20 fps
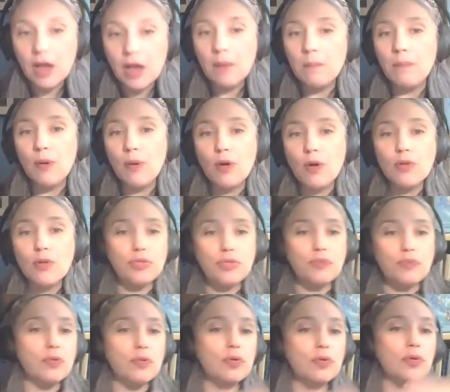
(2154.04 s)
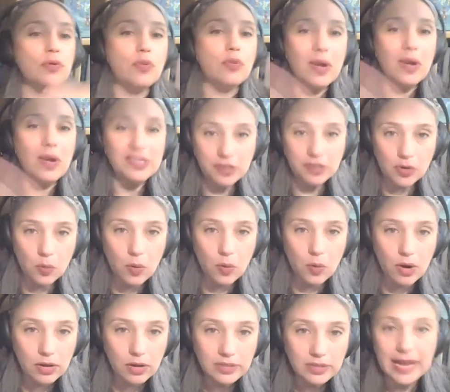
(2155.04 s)
both through the Western
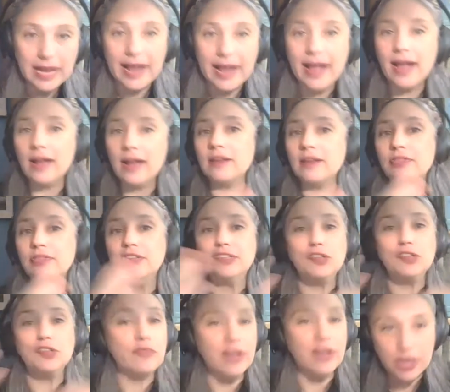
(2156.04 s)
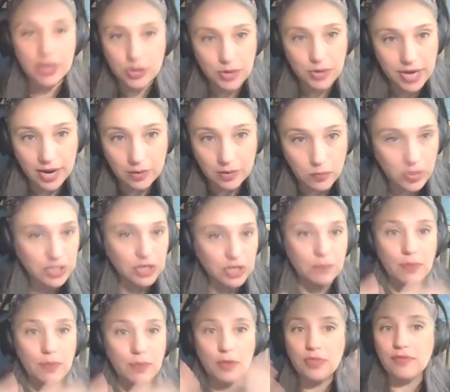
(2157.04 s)
world and the Soviet Union, which are
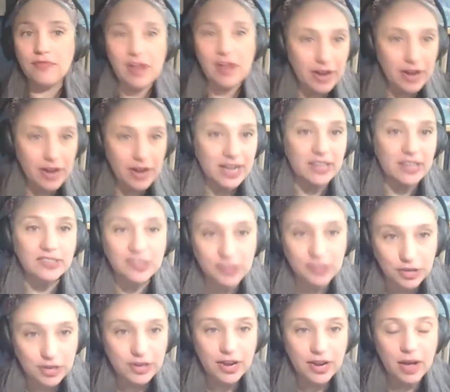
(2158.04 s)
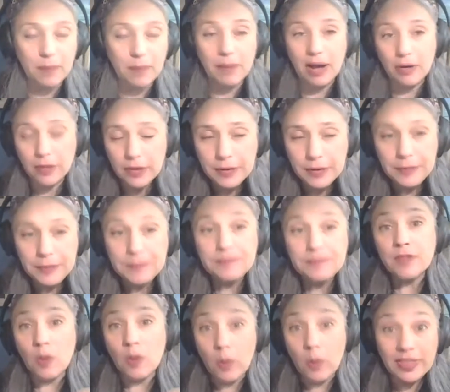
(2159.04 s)
both very concerned about
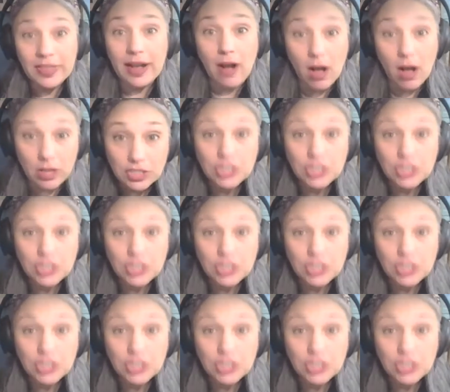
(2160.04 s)
what they called